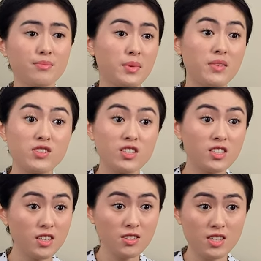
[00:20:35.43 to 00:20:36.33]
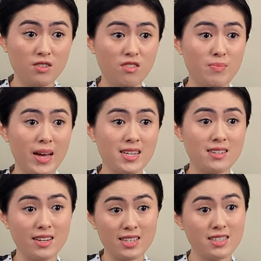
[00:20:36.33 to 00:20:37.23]
But if she still didn't
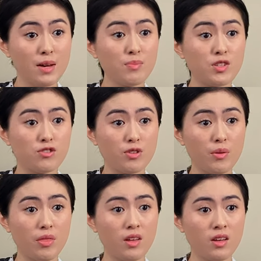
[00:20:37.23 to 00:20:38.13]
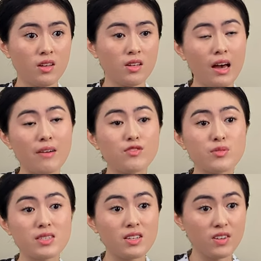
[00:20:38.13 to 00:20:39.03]
repent and accept the truth after
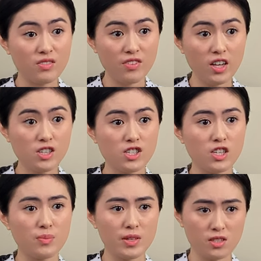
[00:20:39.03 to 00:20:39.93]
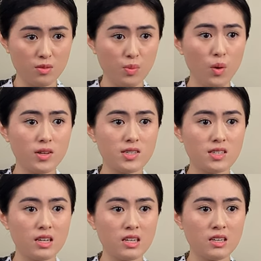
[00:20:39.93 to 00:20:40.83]
receiving fellowship and
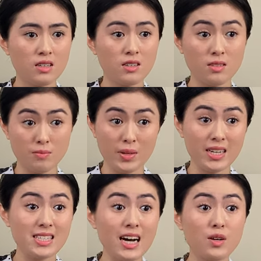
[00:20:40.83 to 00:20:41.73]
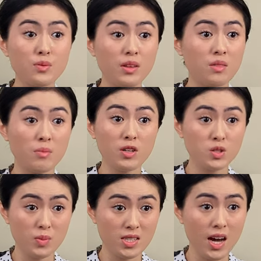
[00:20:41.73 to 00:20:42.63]
support and being dealt with
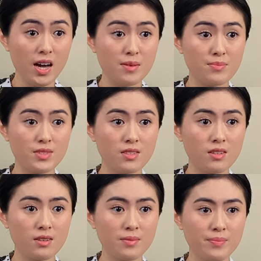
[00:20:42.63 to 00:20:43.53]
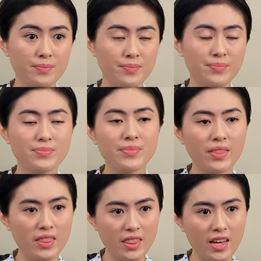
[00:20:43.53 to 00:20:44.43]
multiple times,
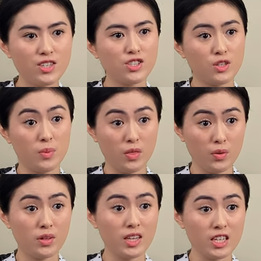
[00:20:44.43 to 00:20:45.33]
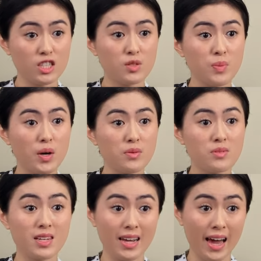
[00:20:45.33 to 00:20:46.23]
then she'd be thoroughly
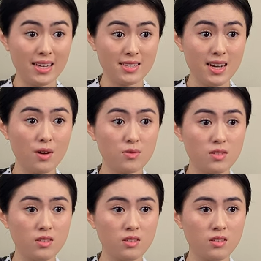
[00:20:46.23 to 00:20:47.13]
exposed and cast out.